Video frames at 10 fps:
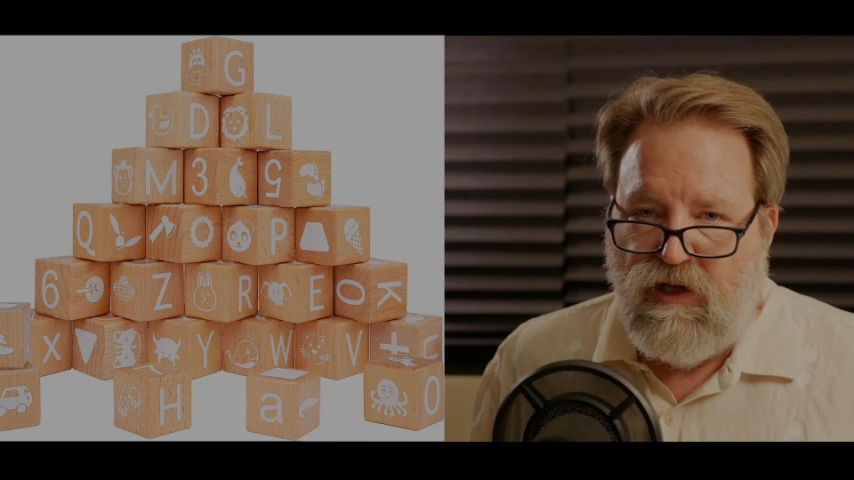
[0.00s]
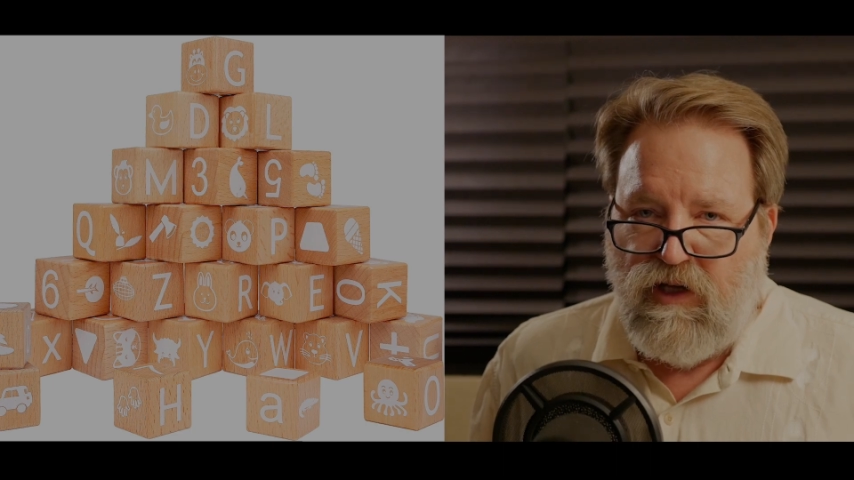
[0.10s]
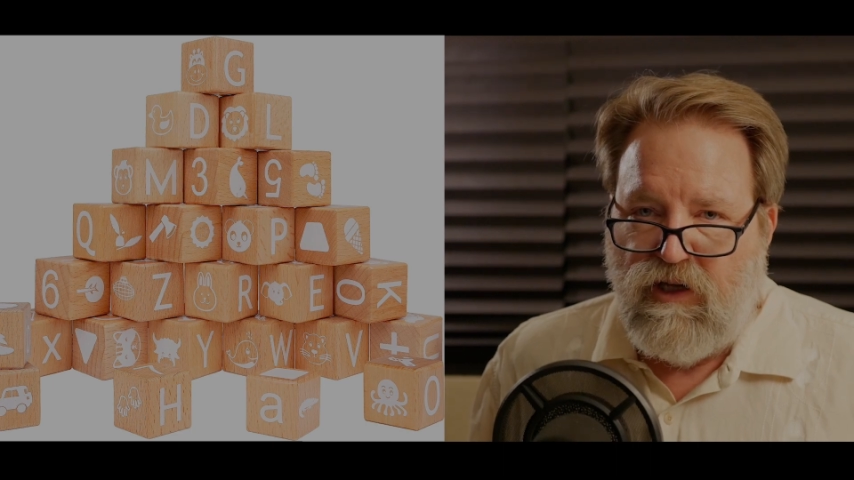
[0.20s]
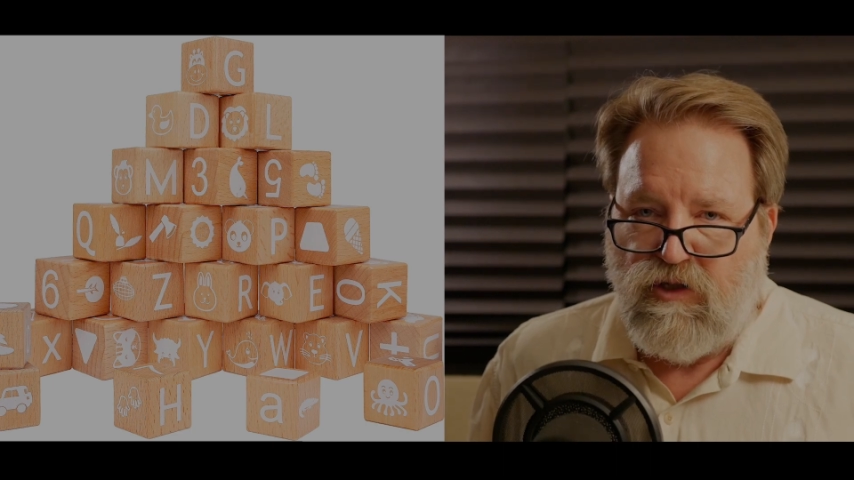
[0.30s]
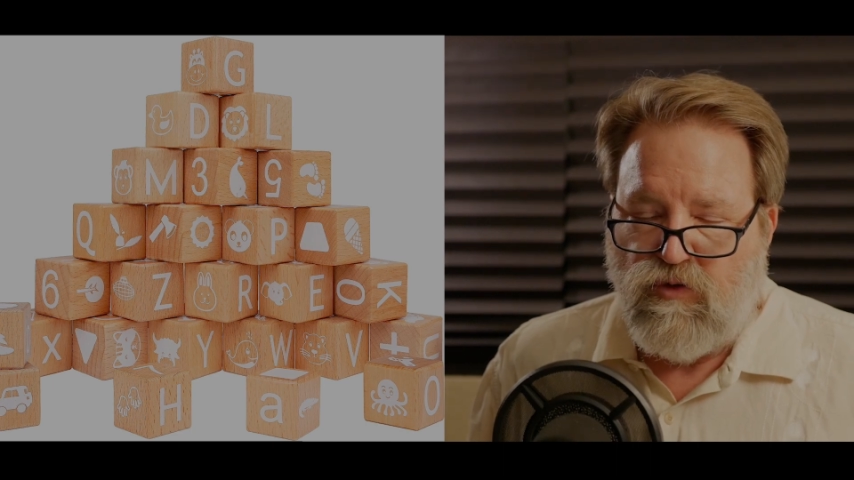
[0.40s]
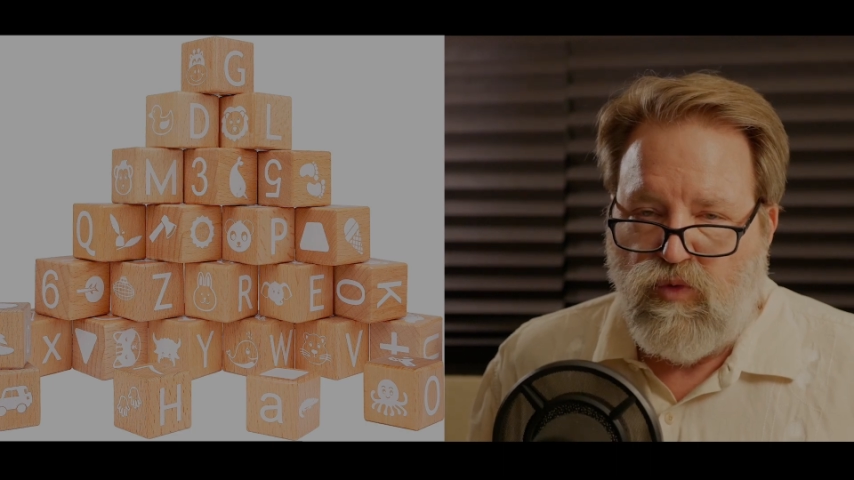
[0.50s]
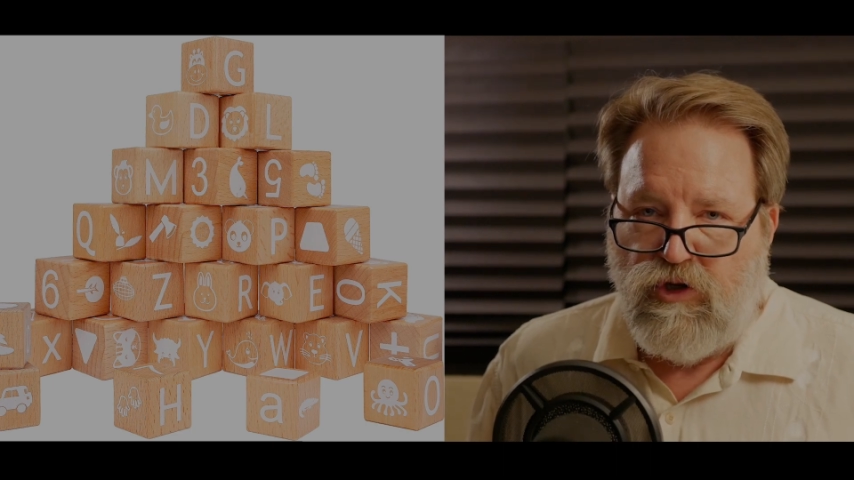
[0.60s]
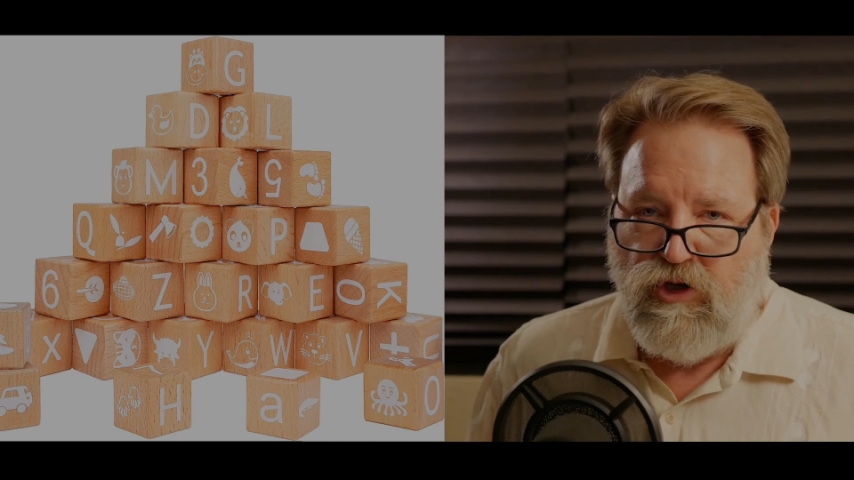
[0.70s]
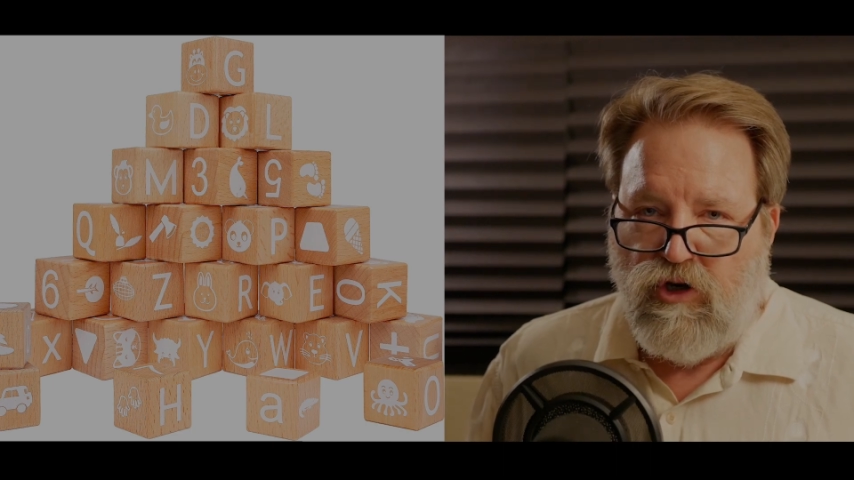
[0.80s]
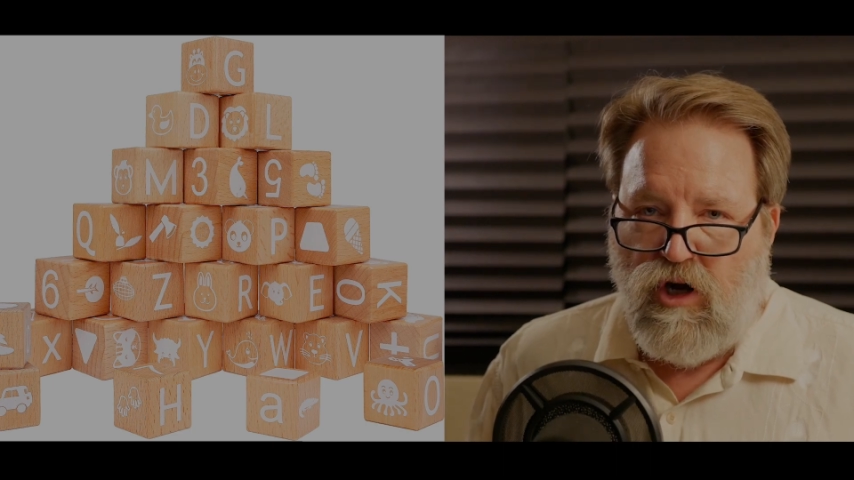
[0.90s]
is
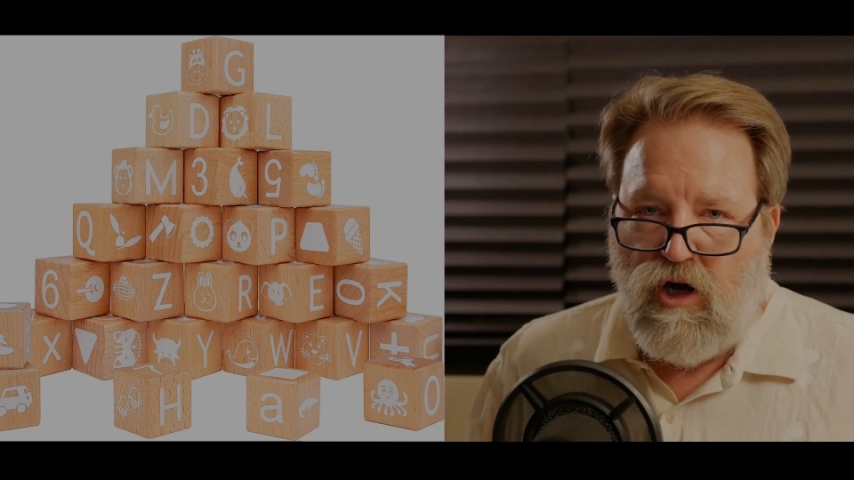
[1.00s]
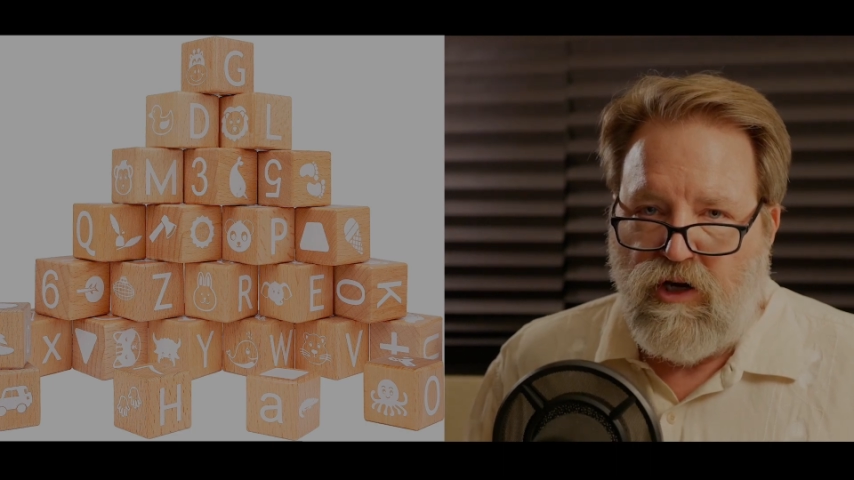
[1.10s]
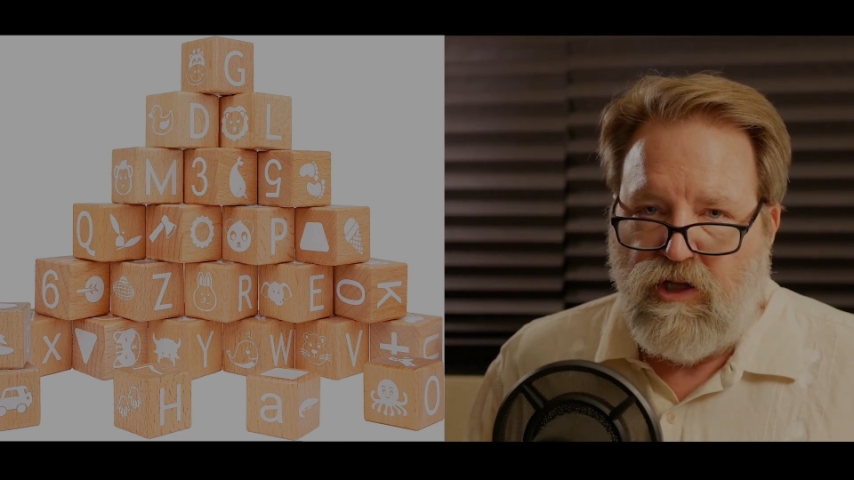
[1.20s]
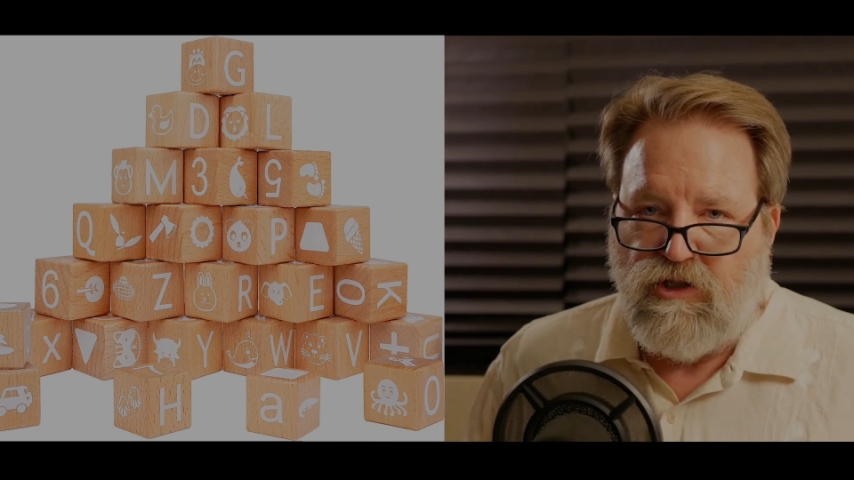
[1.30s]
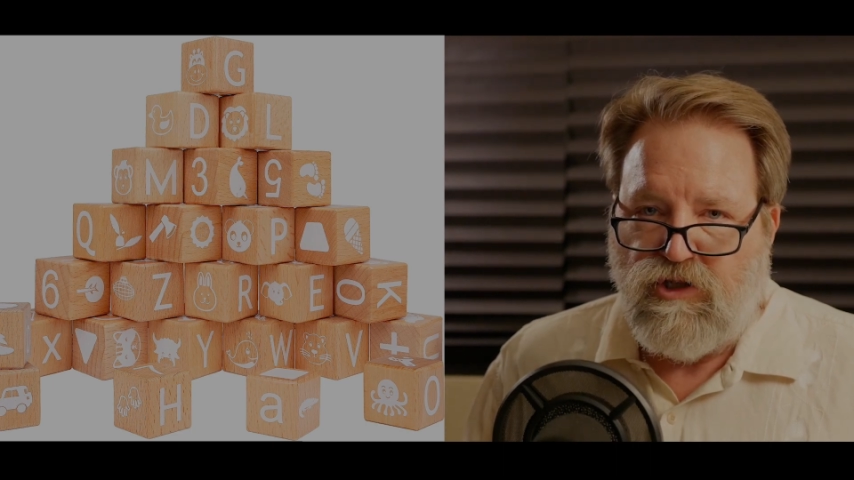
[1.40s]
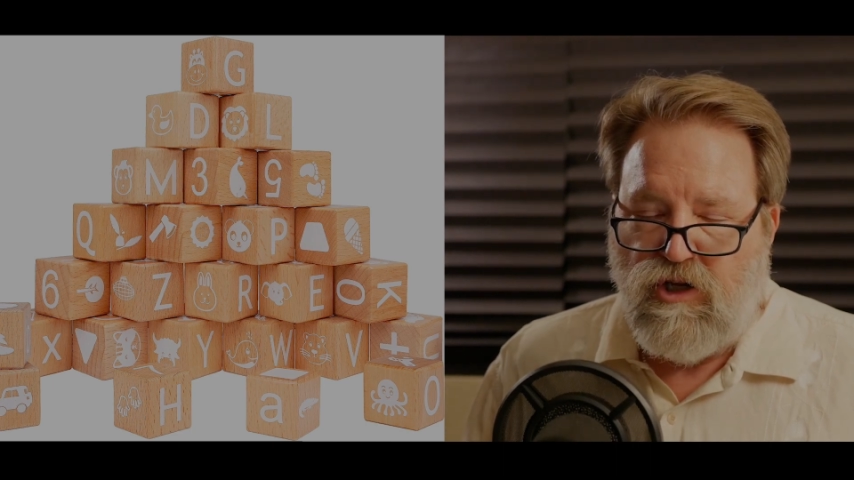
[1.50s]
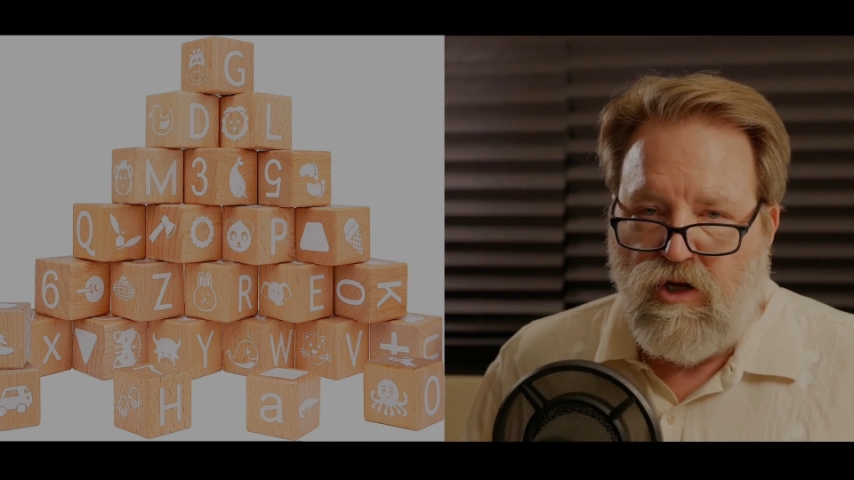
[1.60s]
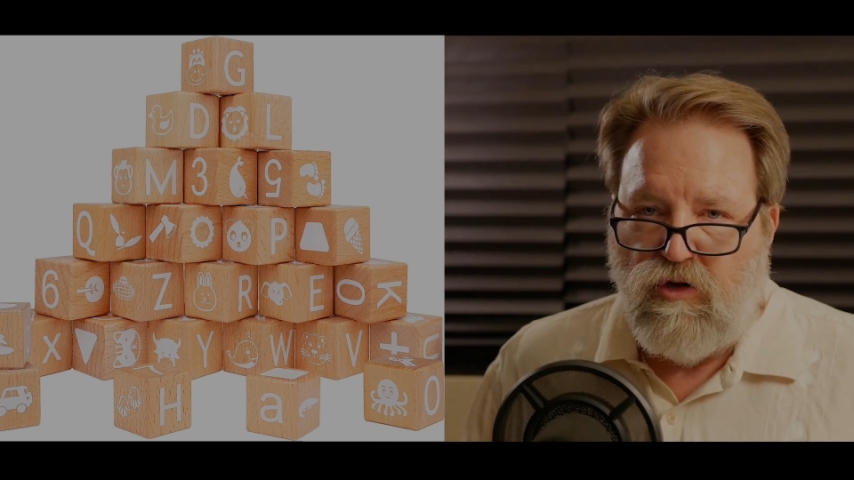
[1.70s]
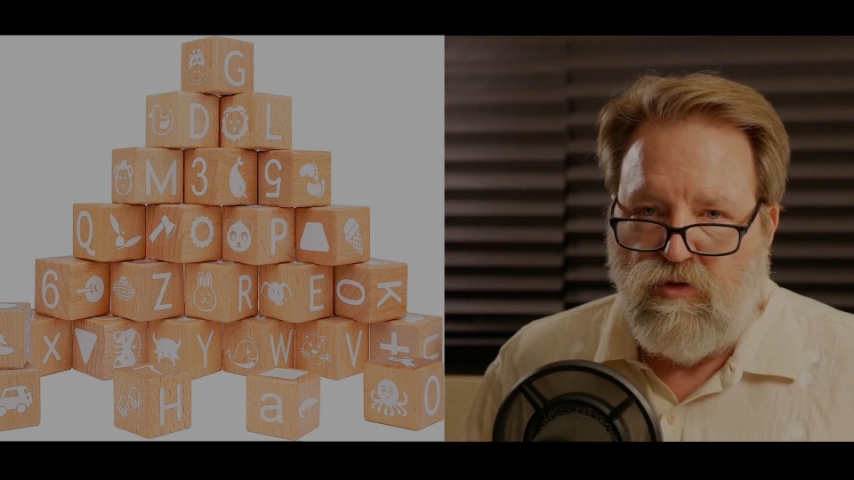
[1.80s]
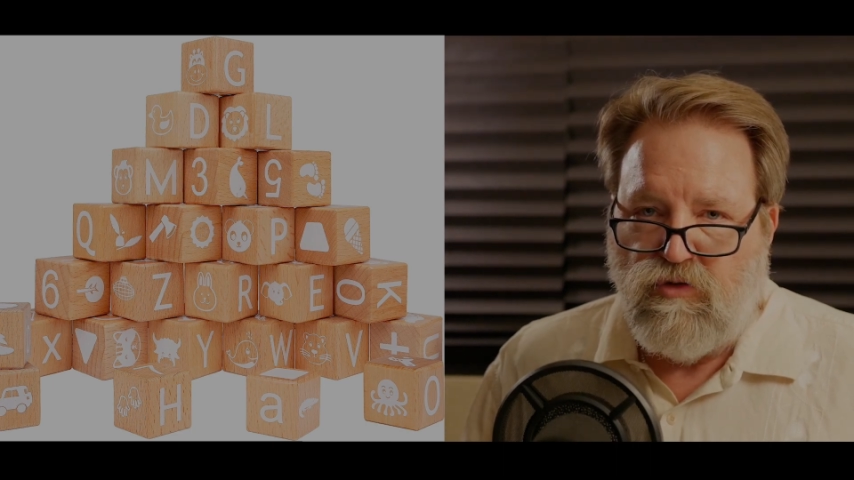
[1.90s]
when your audience
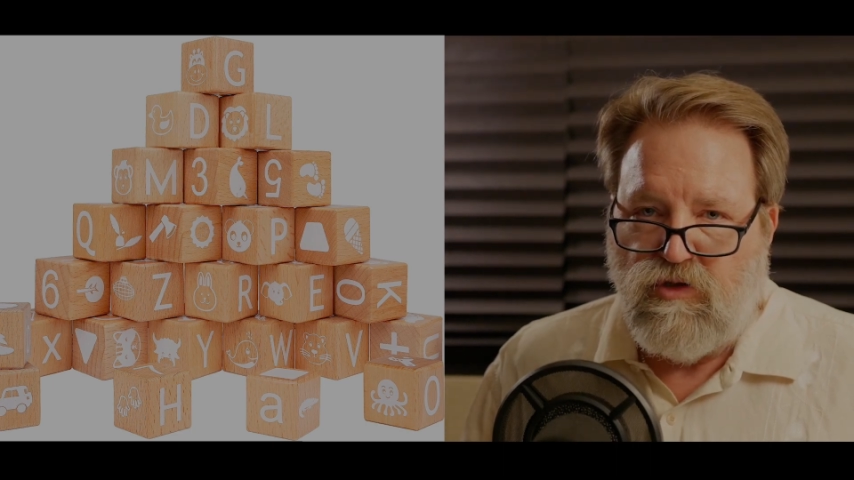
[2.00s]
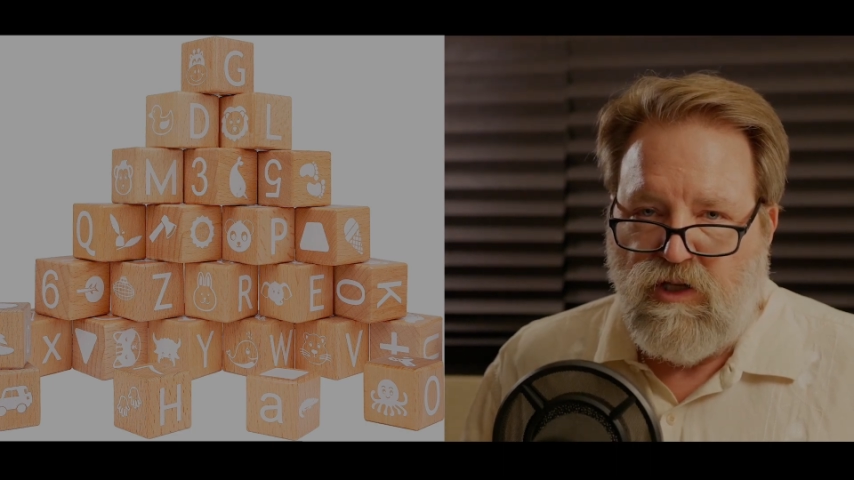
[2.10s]
knows